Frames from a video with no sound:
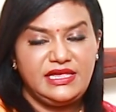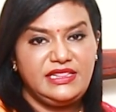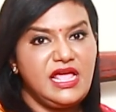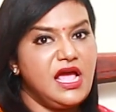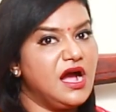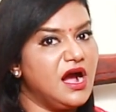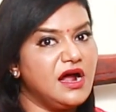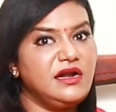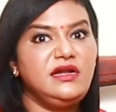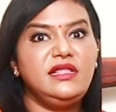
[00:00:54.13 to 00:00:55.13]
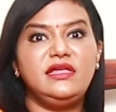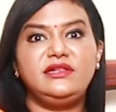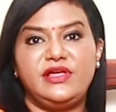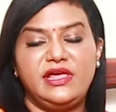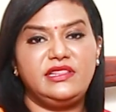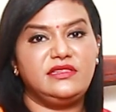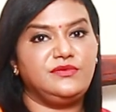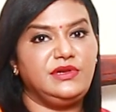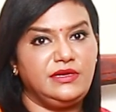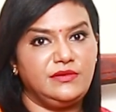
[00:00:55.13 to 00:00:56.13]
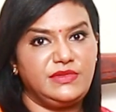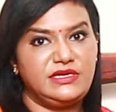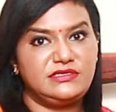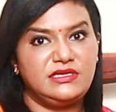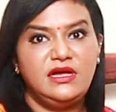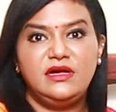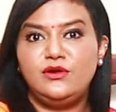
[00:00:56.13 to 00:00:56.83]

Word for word: They hardly tear the ligaments